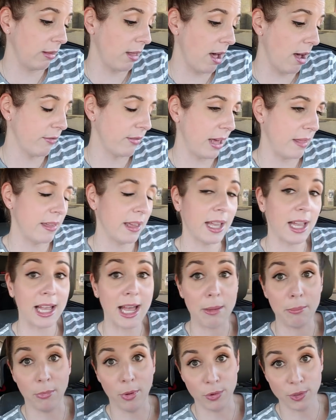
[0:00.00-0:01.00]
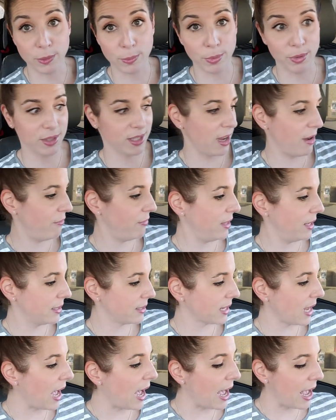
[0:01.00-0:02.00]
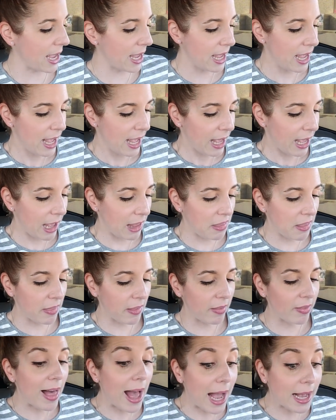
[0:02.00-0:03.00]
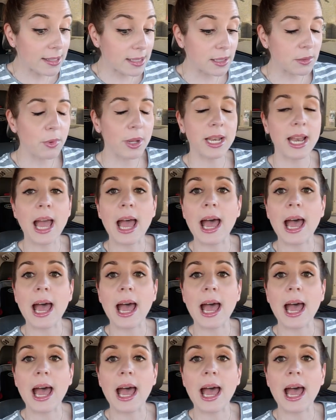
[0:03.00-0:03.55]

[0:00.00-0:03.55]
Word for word: loved I think I got multiples of this guy and then the last one